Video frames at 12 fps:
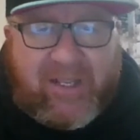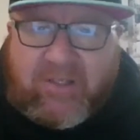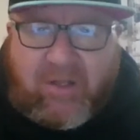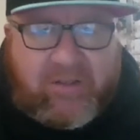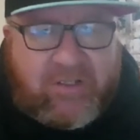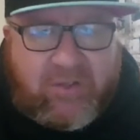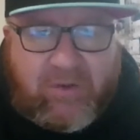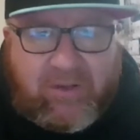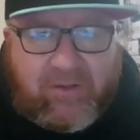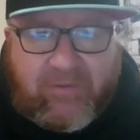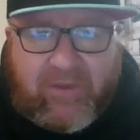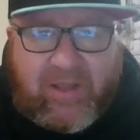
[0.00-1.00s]
it's on the
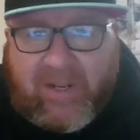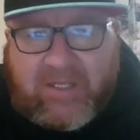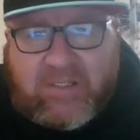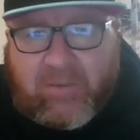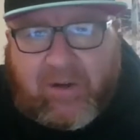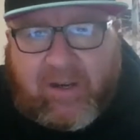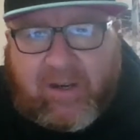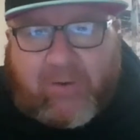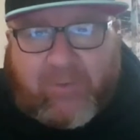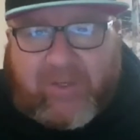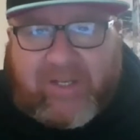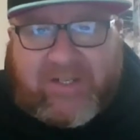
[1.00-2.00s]
strength of that basketball
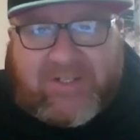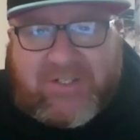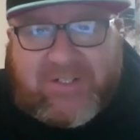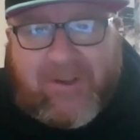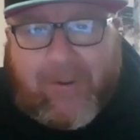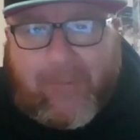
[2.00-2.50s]
outreach.